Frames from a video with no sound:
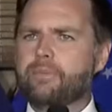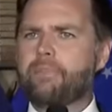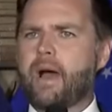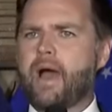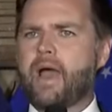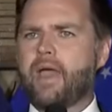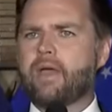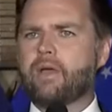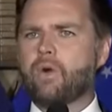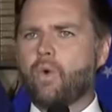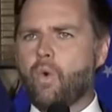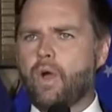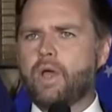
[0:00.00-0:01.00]
buy
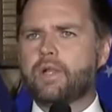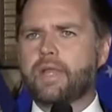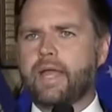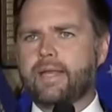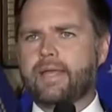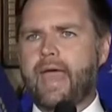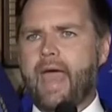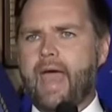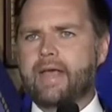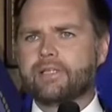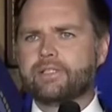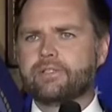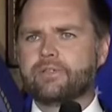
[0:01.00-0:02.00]
oil and
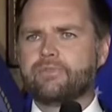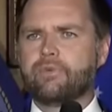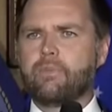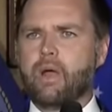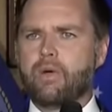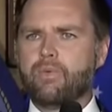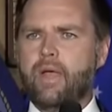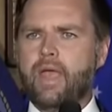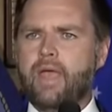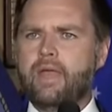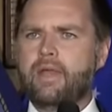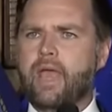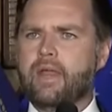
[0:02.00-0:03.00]
gas from
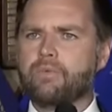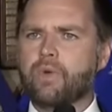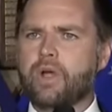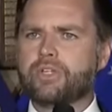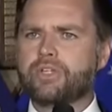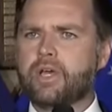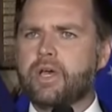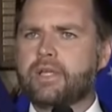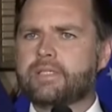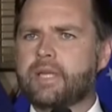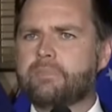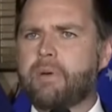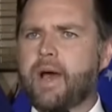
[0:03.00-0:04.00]
Iran and Russia,
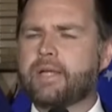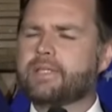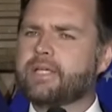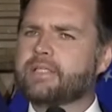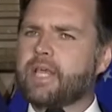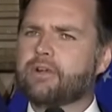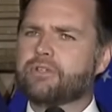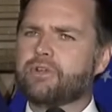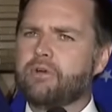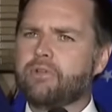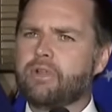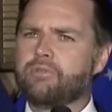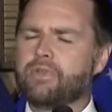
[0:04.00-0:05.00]
tin pot dictators
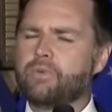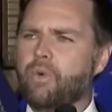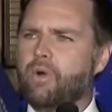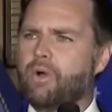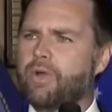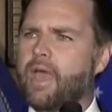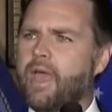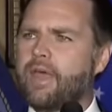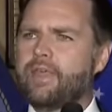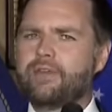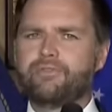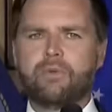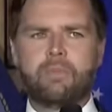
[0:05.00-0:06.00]
all over the world,
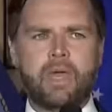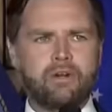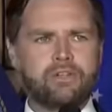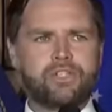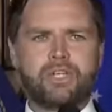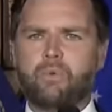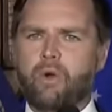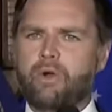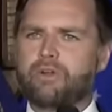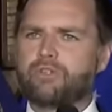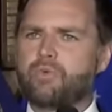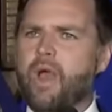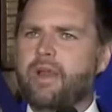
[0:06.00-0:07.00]
than from energy
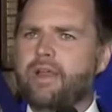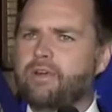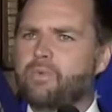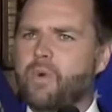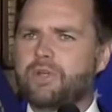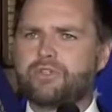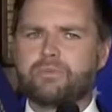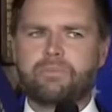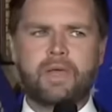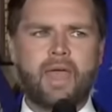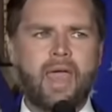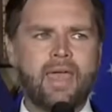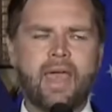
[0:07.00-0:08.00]
workers right here in Western
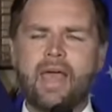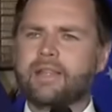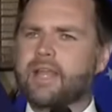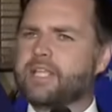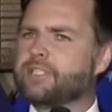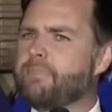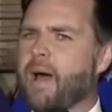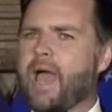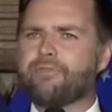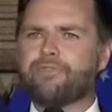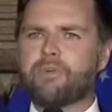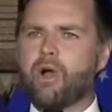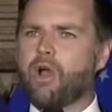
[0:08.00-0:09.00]
PA. Let's buy it
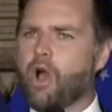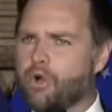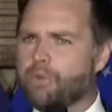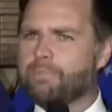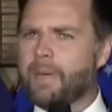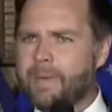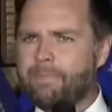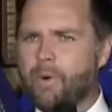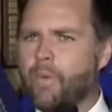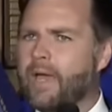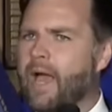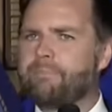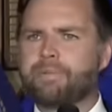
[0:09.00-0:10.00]
from our own people.
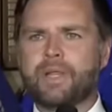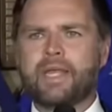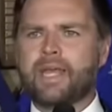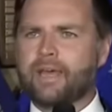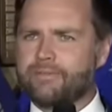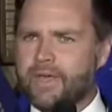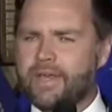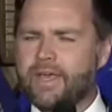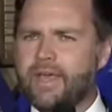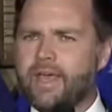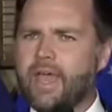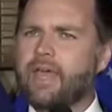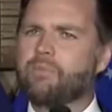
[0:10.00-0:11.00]
We got plenty of it
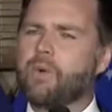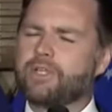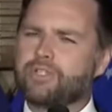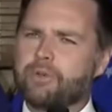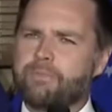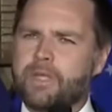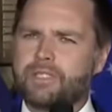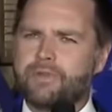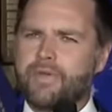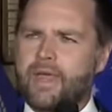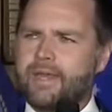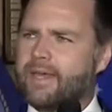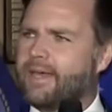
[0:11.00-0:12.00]
in Western
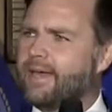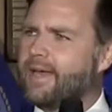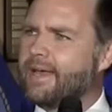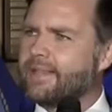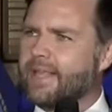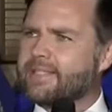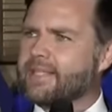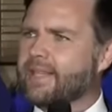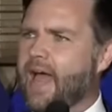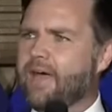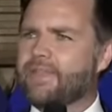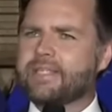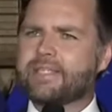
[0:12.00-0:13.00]
Pennsylvania. Let's
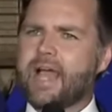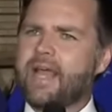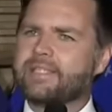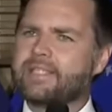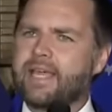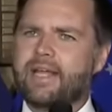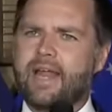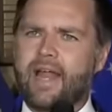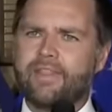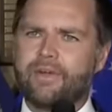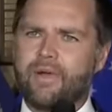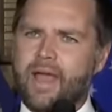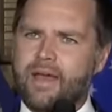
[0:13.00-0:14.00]
allow these guys to get it out of
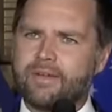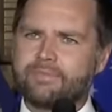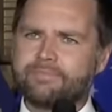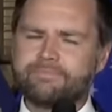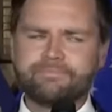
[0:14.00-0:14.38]
the ground.